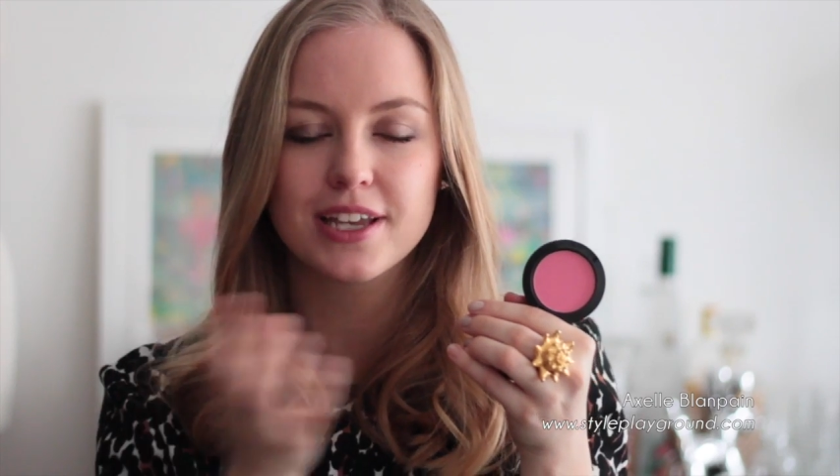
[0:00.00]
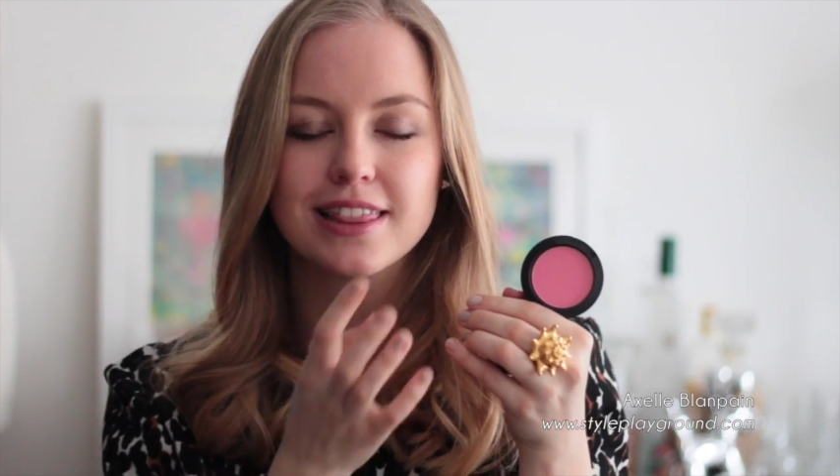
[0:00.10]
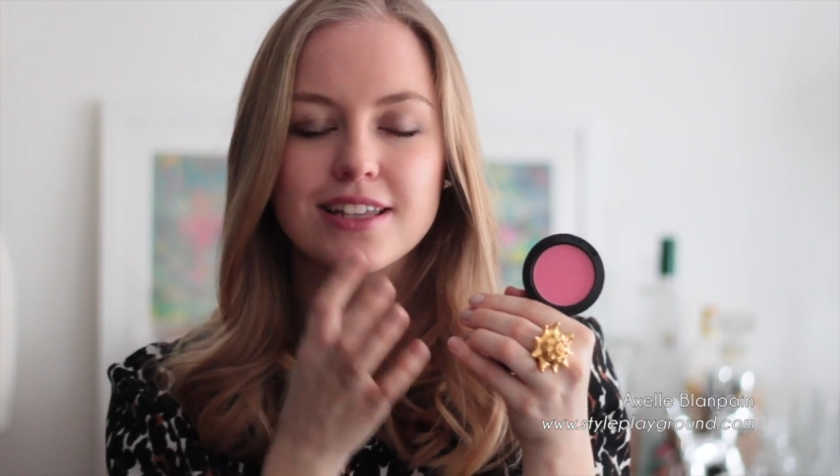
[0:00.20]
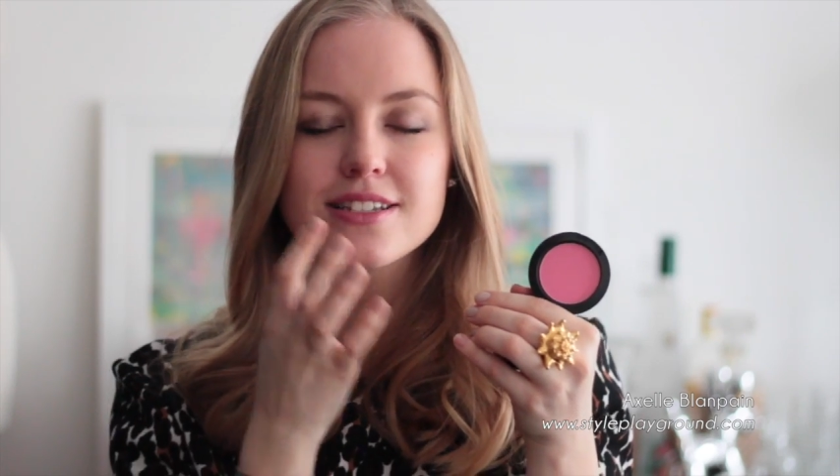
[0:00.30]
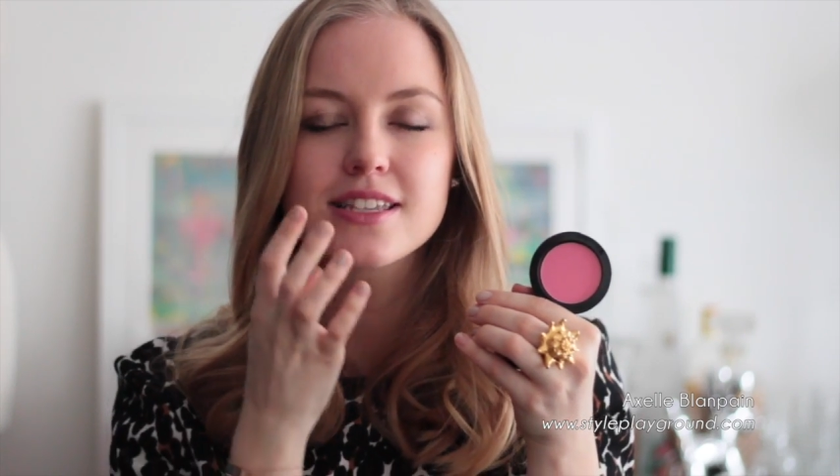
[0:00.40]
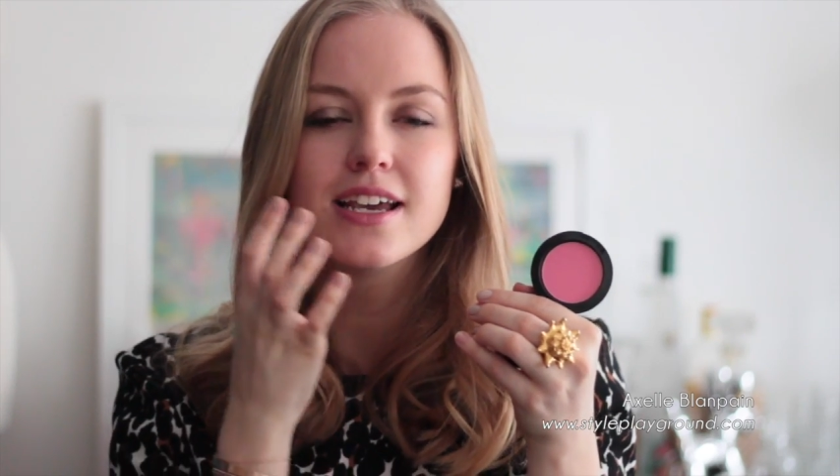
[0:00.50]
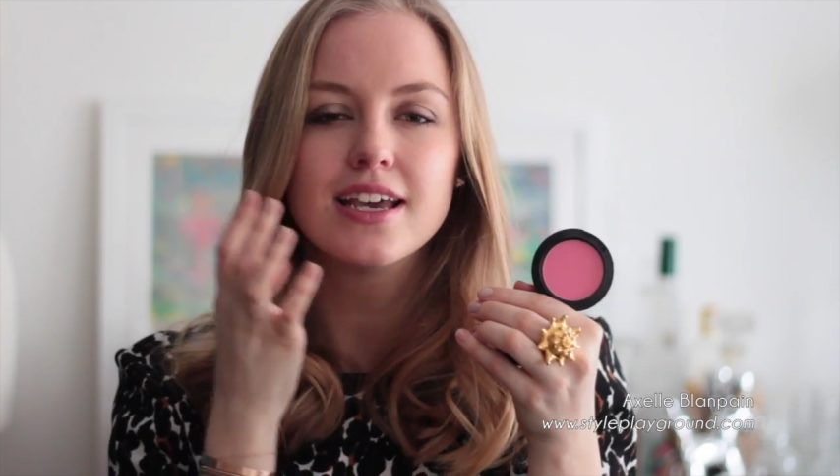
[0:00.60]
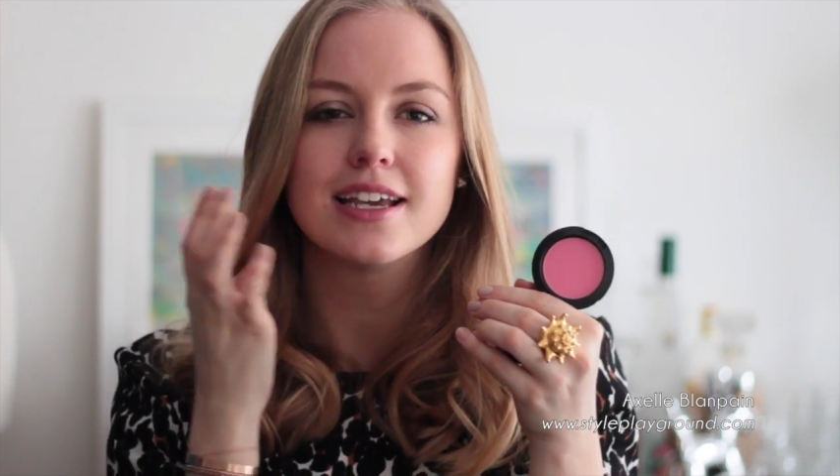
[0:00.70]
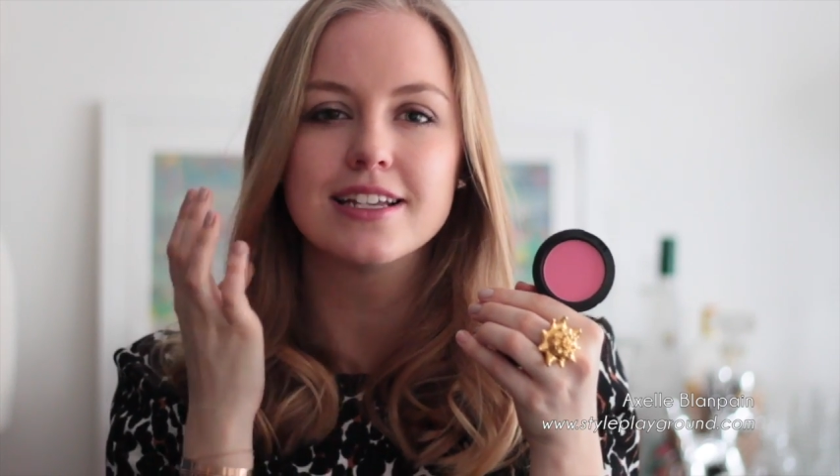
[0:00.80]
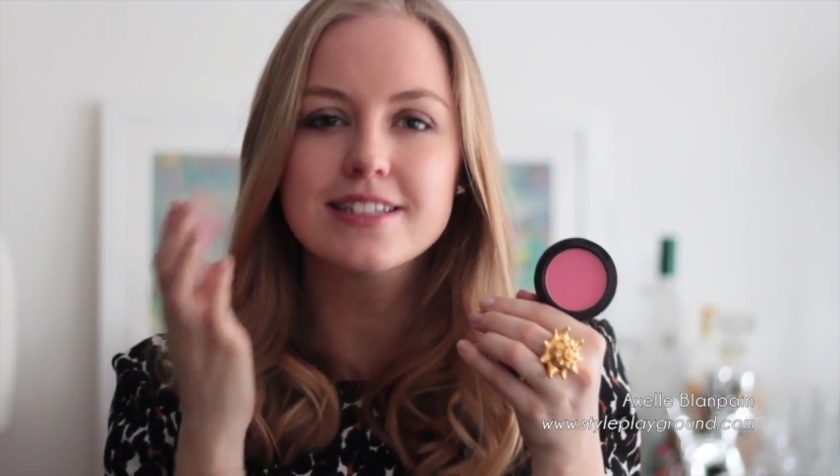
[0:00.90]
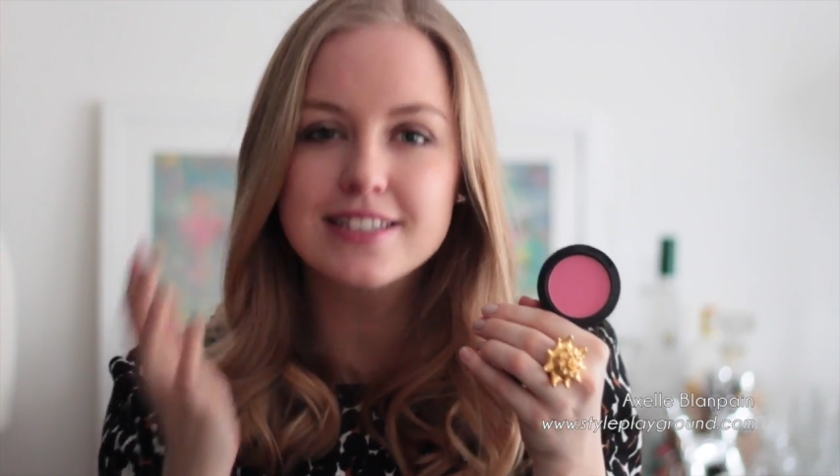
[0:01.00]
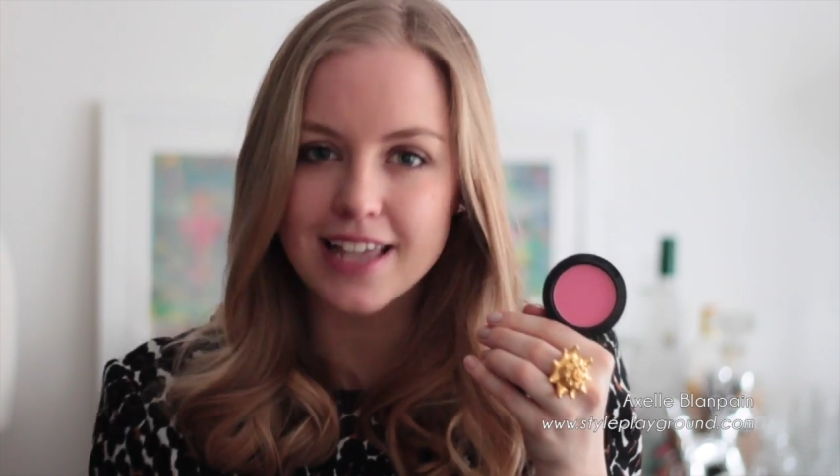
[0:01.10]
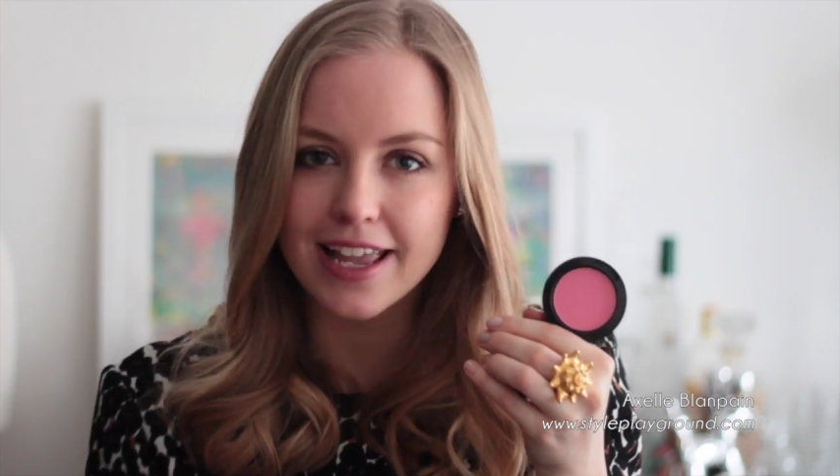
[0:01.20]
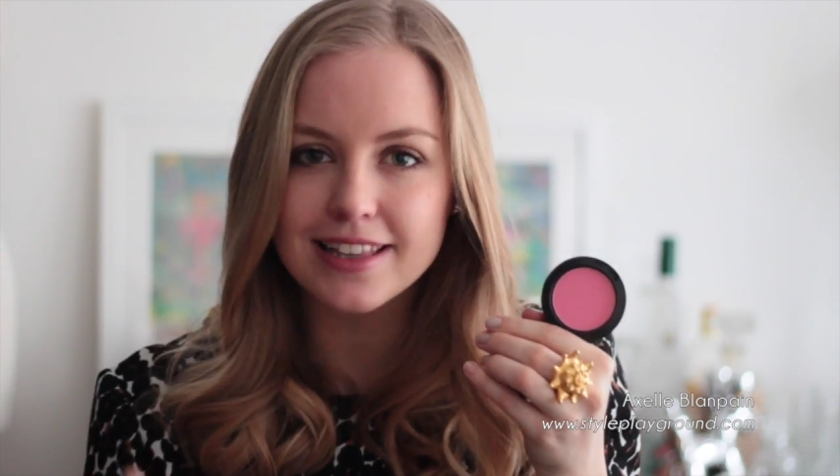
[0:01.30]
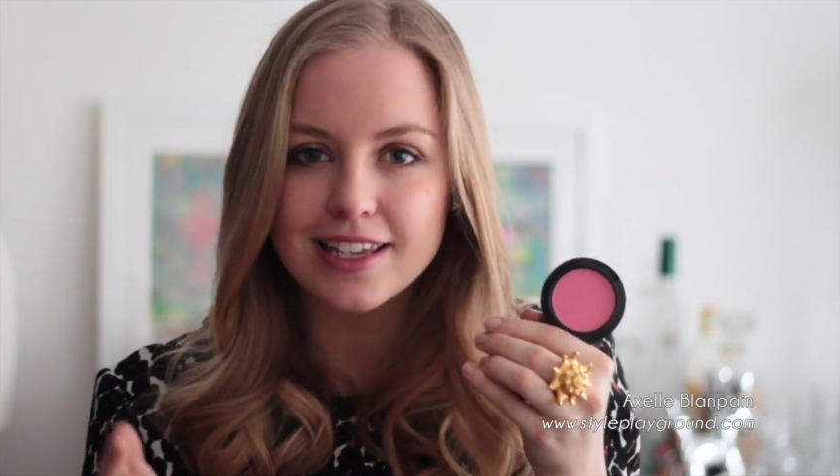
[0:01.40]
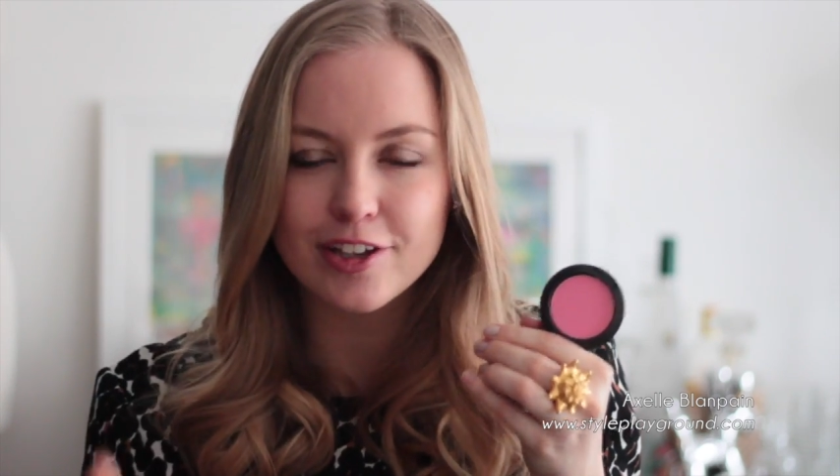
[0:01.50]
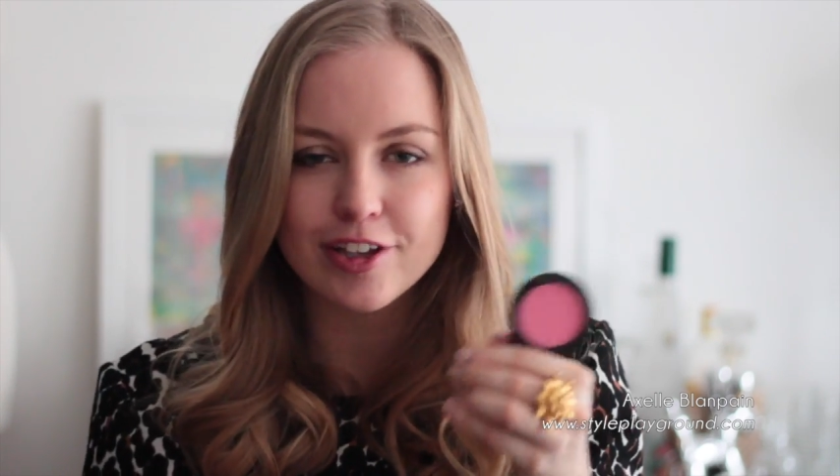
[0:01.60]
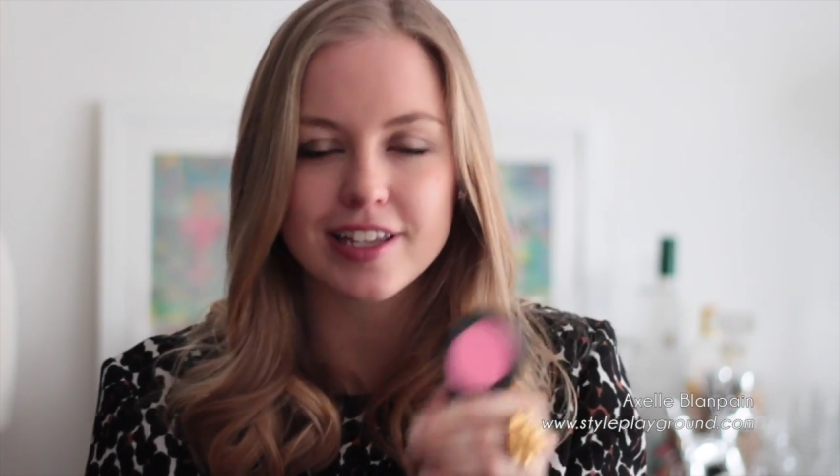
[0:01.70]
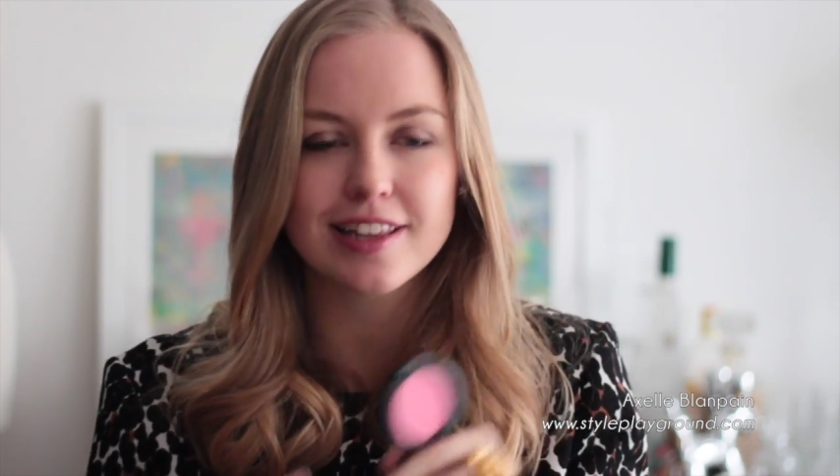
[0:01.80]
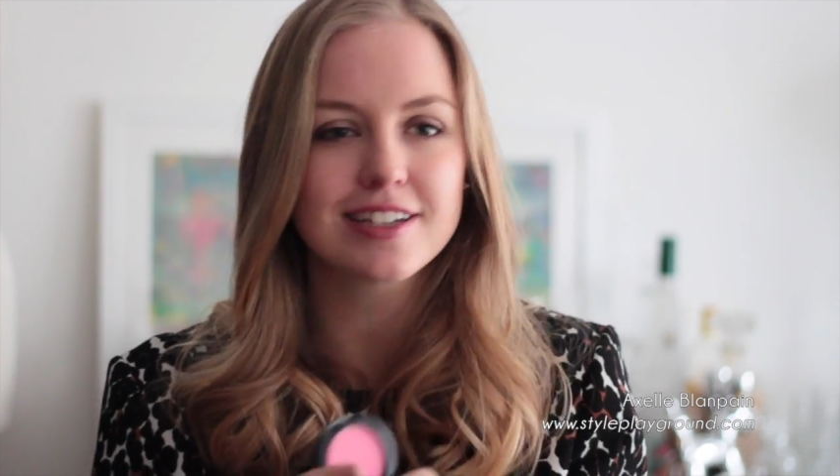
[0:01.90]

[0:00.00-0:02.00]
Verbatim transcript: but it looks insanely good.